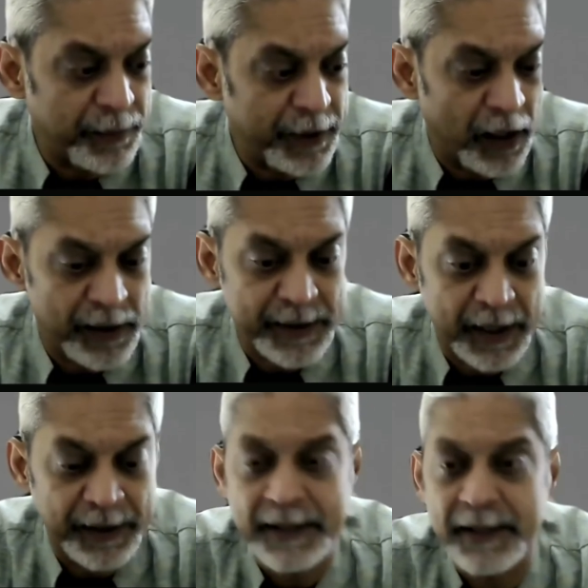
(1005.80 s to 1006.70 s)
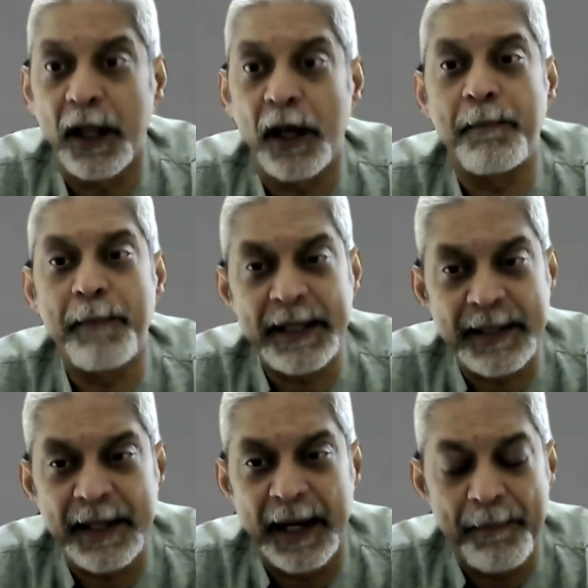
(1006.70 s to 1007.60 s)
be honest, there's a lot of
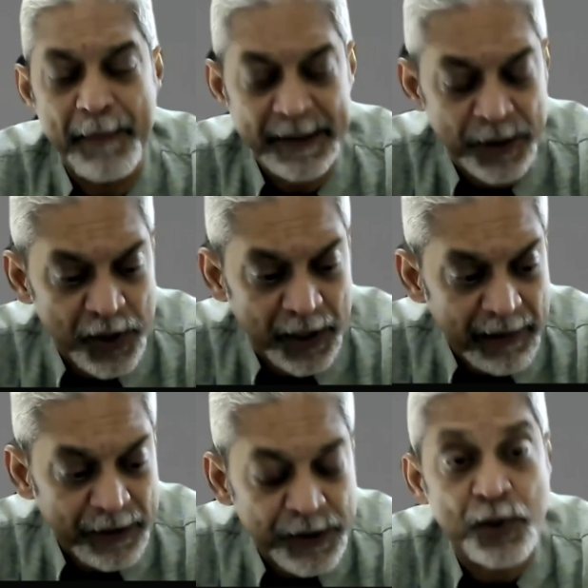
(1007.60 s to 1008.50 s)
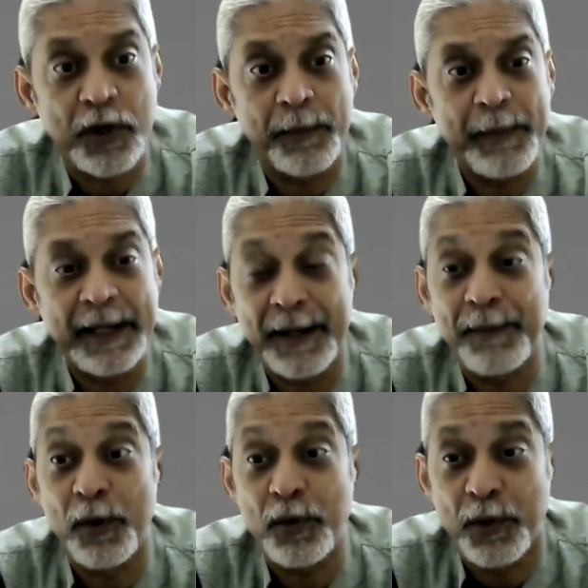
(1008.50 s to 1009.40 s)
mixed messaging around social media.
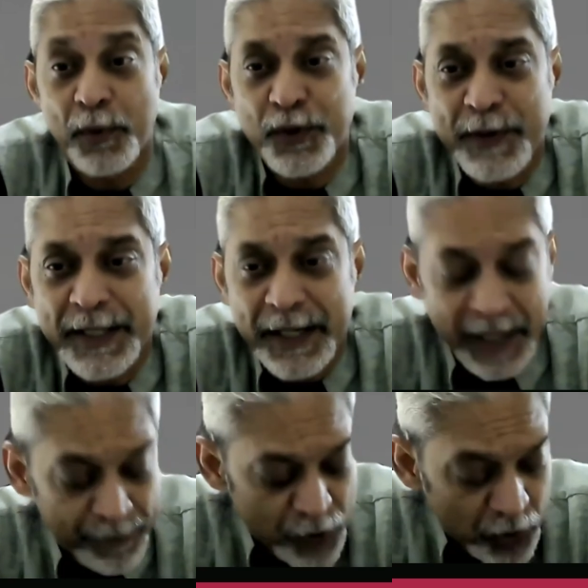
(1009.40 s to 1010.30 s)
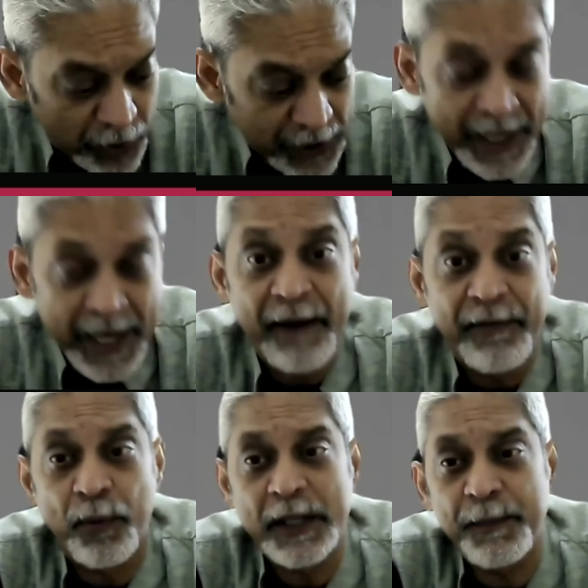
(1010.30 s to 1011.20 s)
And most recently, I'm sure
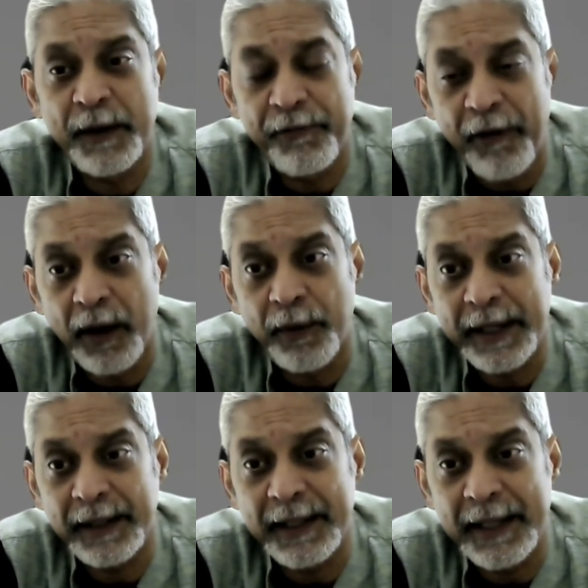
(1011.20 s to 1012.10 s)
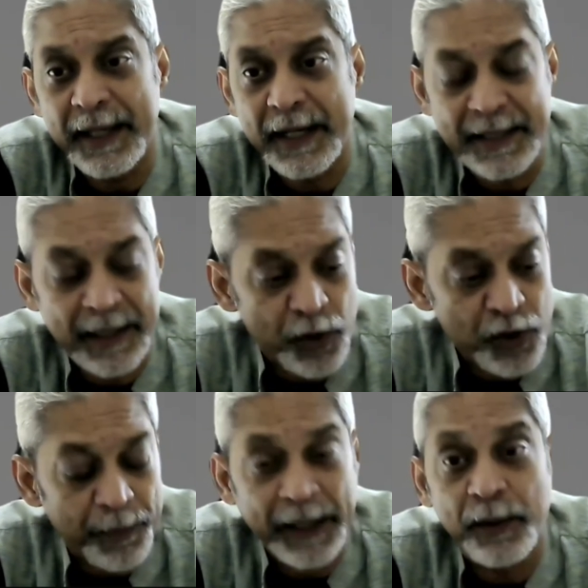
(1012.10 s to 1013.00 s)
everyone's been following the
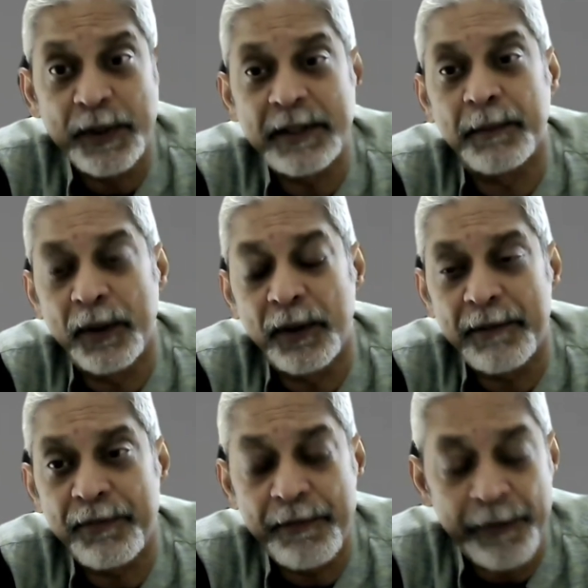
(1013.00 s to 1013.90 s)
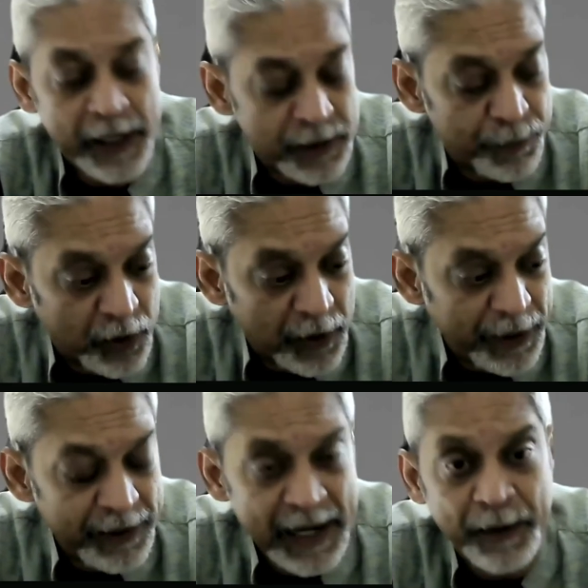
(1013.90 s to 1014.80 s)
disclosure by the whistleblower from Facebook
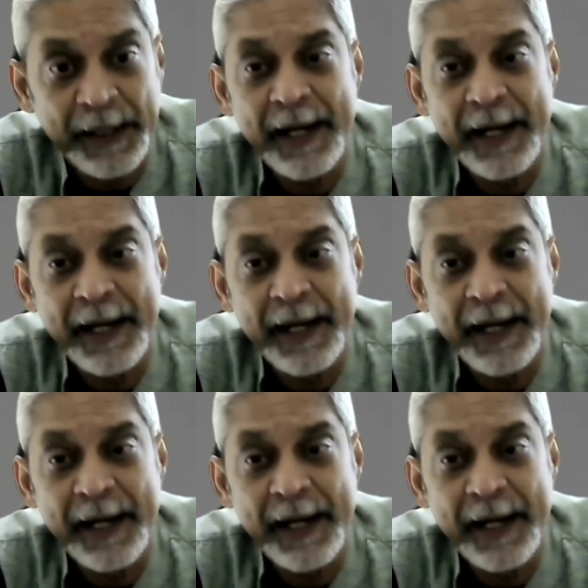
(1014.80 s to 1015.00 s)
about how